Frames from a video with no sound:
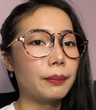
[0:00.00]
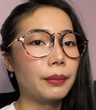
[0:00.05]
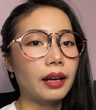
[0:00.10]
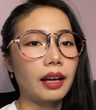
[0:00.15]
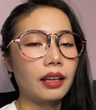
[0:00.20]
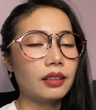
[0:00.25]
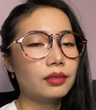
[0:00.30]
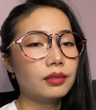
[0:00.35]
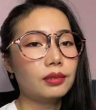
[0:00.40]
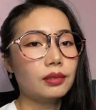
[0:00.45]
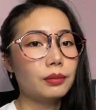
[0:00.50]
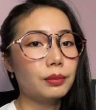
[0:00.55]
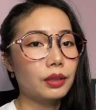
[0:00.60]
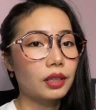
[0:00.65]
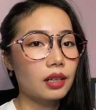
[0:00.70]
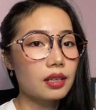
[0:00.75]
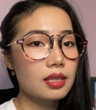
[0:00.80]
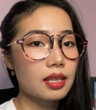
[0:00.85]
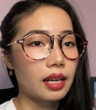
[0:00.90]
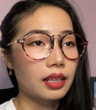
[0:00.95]
but I don't know
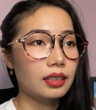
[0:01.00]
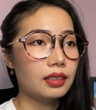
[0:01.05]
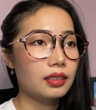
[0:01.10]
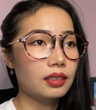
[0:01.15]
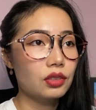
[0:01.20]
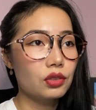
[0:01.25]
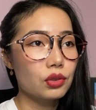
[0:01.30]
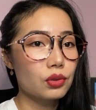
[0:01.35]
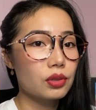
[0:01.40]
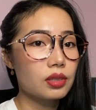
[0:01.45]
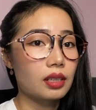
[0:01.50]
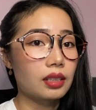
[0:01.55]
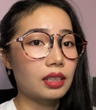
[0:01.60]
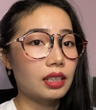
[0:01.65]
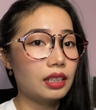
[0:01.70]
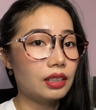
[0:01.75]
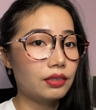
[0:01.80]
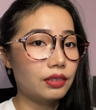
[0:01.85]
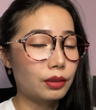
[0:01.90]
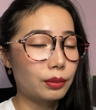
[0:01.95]
because I didn't choose the
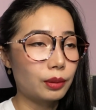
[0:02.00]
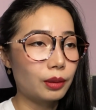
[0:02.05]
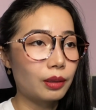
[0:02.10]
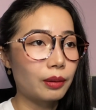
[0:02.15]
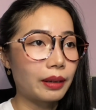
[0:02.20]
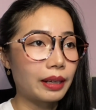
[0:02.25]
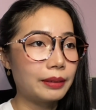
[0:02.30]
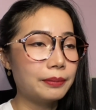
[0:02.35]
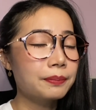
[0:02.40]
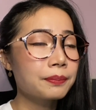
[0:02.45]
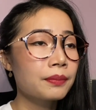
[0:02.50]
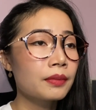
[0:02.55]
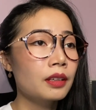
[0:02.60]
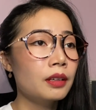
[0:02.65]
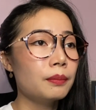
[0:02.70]
deliverable one.